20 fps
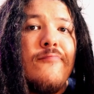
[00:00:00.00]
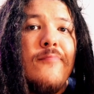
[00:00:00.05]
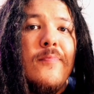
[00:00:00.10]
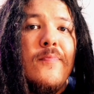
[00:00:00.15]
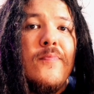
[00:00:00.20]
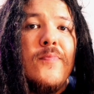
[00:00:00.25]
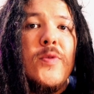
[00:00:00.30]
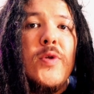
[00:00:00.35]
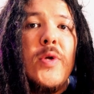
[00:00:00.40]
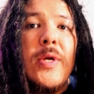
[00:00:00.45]

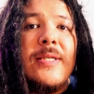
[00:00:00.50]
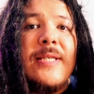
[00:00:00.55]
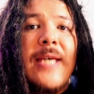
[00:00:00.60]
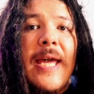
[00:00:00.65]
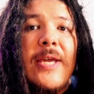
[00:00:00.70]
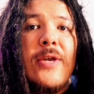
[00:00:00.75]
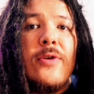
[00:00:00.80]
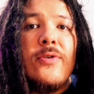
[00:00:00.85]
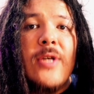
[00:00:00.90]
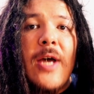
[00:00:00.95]
You can
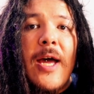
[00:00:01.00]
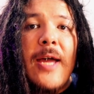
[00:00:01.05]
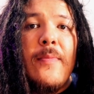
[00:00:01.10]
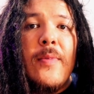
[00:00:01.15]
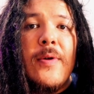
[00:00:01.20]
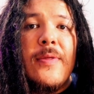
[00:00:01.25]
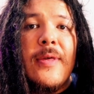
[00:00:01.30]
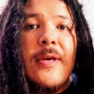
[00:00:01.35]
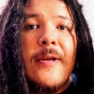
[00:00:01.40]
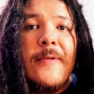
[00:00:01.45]
take your time
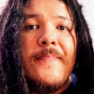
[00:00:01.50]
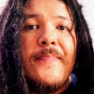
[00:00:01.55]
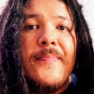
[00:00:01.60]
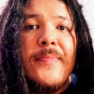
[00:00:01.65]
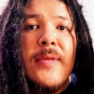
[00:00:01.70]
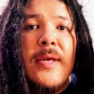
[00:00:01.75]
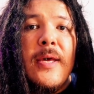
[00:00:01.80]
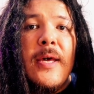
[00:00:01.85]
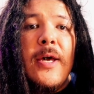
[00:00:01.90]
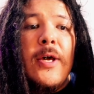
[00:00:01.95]
with it.
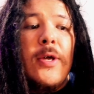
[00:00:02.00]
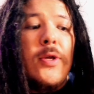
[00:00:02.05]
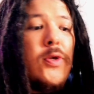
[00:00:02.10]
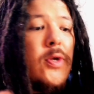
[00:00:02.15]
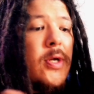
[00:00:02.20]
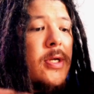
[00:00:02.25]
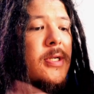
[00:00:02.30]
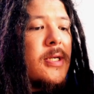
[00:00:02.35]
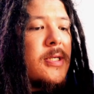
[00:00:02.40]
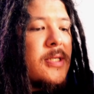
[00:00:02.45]
You
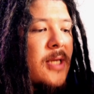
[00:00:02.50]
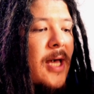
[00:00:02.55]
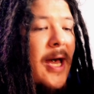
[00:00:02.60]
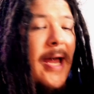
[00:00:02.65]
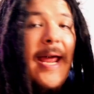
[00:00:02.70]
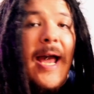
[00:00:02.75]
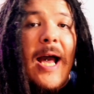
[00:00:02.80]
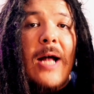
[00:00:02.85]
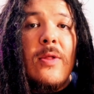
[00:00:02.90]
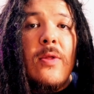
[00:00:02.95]
can decide
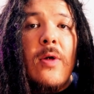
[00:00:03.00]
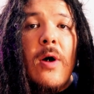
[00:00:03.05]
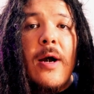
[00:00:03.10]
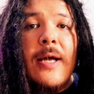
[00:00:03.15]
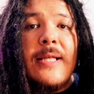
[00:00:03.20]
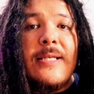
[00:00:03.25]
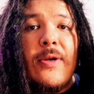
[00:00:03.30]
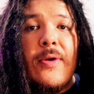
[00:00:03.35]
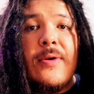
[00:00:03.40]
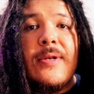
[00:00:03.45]
how long
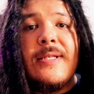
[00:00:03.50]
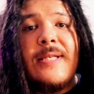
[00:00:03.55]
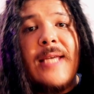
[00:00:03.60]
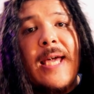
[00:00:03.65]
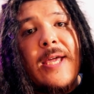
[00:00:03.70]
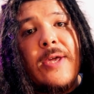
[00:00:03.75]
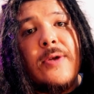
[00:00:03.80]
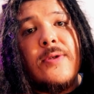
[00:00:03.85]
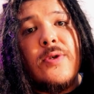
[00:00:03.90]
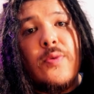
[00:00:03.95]
it's going to
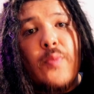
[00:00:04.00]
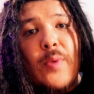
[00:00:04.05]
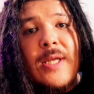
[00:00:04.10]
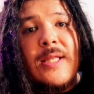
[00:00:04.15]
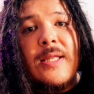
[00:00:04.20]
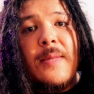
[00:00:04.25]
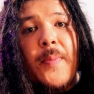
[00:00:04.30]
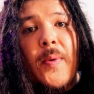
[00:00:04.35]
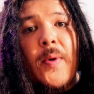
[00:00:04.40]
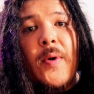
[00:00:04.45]
take you to read
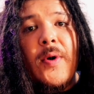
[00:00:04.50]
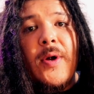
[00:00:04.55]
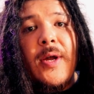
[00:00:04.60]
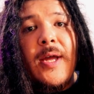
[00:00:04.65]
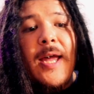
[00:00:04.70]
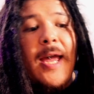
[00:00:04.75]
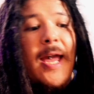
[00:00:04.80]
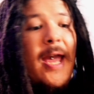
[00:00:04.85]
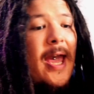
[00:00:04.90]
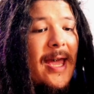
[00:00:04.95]
the book
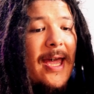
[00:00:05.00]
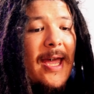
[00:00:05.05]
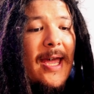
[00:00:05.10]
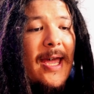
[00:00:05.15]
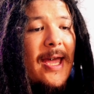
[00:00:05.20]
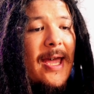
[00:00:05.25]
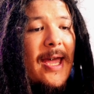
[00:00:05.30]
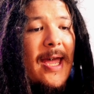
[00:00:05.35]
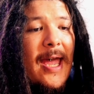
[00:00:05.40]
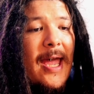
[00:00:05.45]

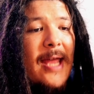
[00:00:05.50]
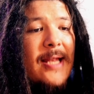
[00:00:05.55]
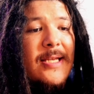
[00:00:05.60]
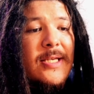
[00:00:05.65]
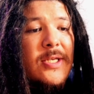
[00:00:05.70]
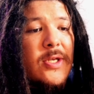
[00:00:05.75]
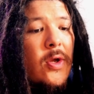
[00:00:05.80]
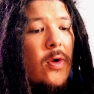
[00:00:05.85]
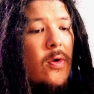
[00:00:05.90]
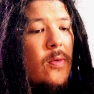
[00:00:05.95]
and
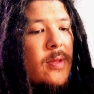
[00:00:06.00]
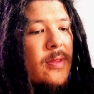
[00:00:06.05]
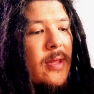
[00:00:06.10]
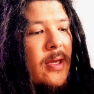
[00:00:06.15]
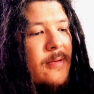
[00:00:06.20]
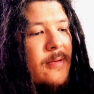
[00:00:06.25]
just go with it.